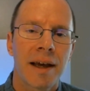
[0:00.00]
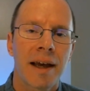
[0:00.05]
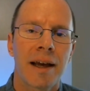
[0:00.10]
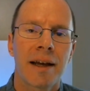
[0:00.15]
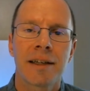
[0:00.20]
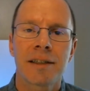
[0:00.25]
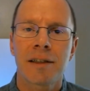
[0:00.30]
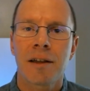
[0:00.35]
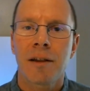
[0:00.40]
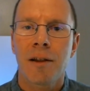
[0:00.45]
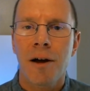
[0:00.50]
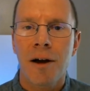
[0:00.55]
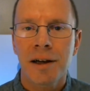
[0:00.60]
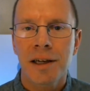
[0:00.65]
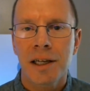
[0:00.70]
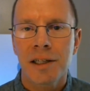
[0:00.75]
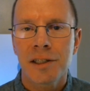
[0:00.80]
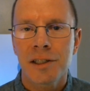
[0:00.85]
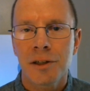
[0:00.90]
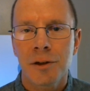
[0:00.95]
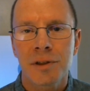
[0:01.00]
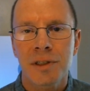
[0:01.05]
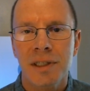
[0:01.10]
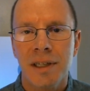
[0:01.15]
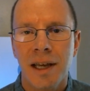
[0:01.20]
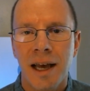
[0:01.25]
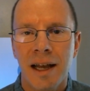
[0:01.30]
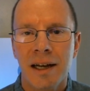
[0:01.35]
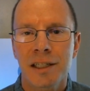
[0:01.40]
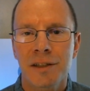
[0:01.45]
as long as you
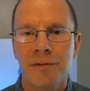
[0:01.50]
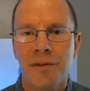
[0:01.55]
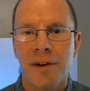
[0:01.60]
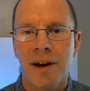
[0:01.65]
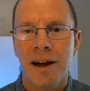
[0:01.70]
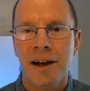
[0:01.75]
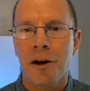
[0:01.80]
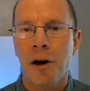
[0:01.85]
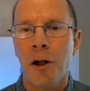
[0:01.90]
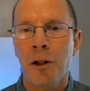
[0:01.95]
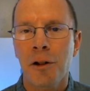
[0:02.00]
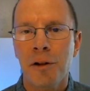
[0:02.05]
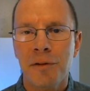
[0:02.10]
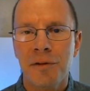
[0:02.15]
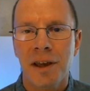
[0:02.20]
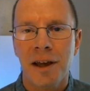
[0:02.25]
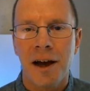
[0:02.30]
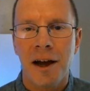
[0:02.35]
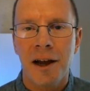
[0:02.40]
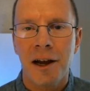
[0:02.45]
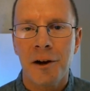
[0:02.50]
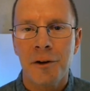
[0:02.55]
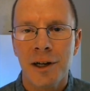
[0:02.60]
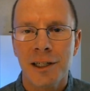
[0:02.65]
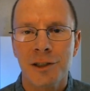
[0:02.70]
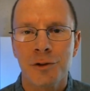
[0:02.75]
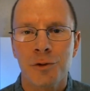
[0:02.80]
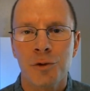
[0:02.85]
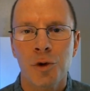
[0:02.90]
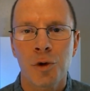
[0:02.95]
satisfy all of the
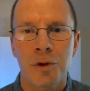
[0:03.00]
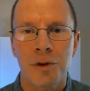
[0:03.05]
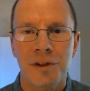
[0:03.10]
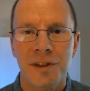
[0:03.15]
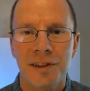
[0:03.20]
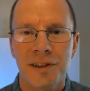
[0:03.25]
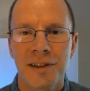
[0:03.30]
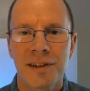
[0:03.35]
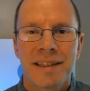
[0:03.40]
IRS rules.